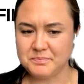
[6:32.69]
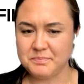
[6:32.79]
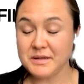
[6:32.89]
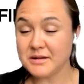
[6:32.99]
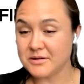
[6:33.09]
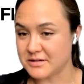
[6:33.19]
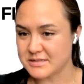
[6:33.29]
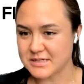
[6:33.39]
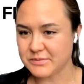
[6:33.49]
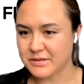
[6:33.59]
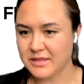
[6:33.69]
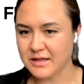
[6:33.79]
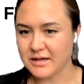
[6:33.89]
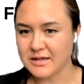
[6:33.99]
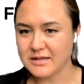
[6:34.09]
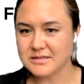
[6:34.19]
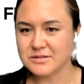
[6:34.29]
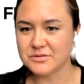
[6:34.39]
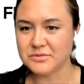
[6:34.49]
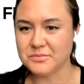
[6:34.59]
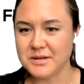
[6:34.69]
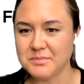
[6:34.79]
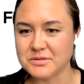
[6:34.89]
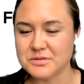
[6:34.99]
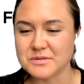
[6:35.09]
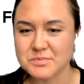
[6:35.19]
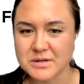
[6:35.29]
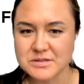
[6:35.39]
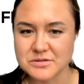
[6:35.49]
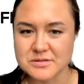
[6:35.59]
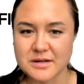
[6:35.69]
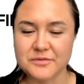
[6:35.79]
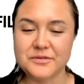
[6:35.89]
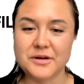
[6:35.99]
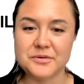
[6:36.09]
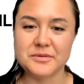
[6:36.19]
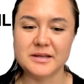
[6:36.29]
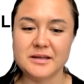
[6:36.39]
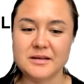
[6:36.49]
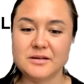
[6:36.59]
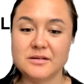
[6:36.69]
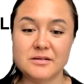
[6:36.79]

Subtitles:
be an artist, I would think, to be able to express yourself not only